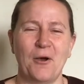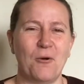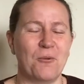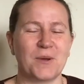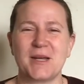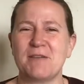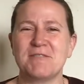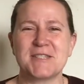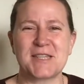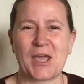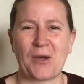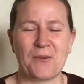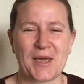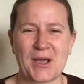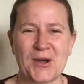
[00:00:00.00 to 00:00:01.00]
Whatever's
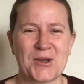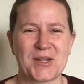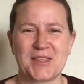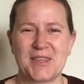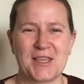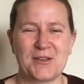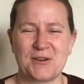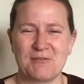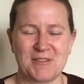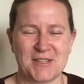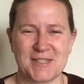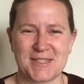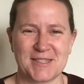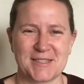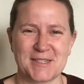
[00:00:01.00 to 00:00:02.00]
going on in the
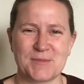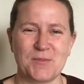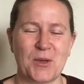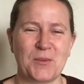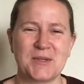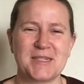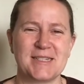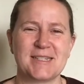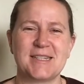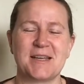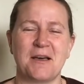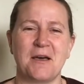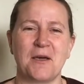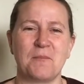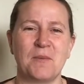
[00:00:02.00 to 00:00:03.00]
universe at this moment in
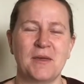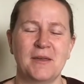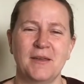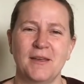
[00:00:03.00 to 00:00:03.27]
time,